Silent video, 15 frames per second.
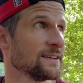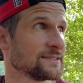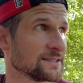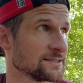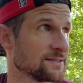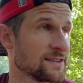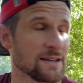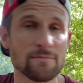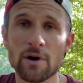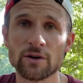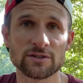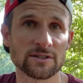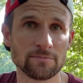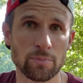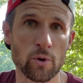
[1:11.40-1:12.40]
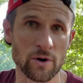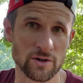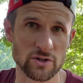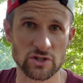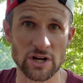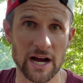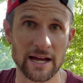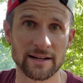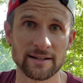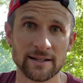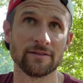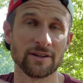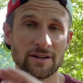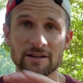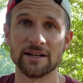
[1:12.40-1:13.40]
this is the most important shot
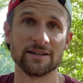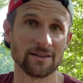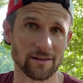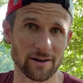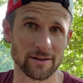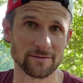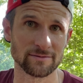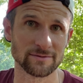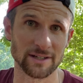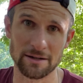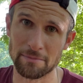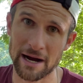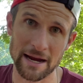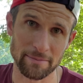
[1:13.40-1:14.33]
that you need to learn, in my